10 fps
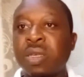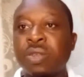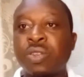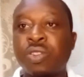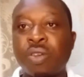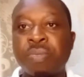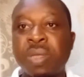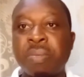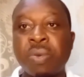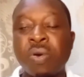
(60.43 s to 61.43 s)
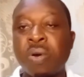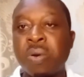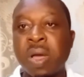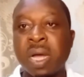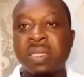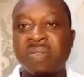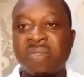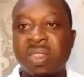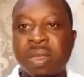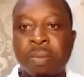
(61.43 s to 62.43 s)
stop them or
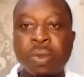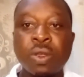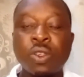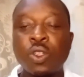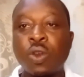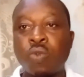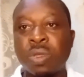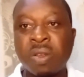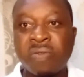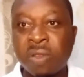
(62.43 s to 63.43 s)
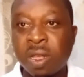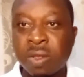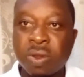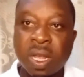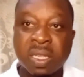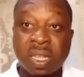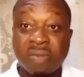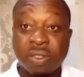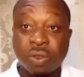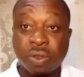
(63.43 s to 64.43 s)
activate them. So without further ado, let's dive
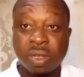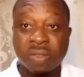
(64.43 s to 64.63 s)
into today's